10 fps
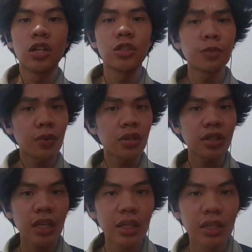To
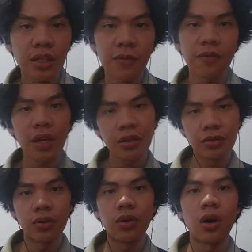protect the
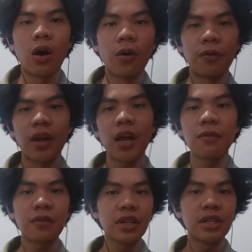value of
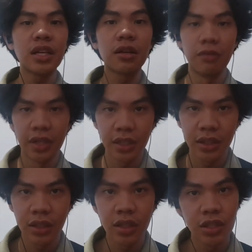every degree,
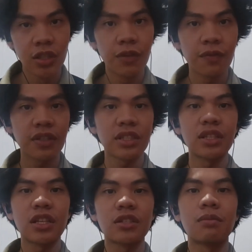
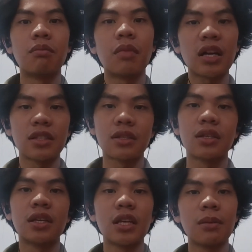universities must
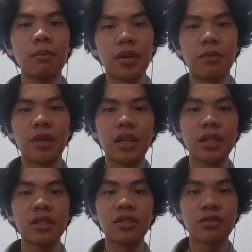implement
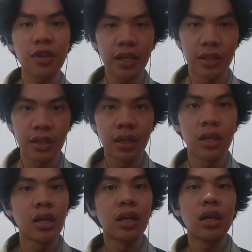strict,
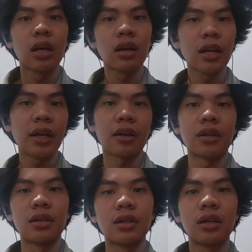clear
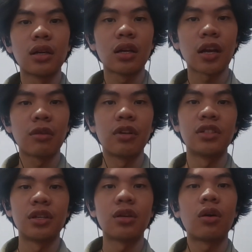
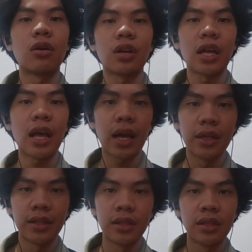regulation on AI
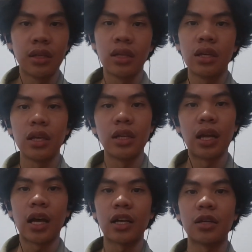in
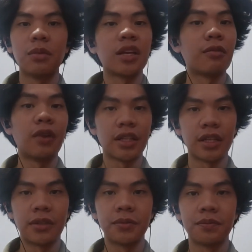academic writing.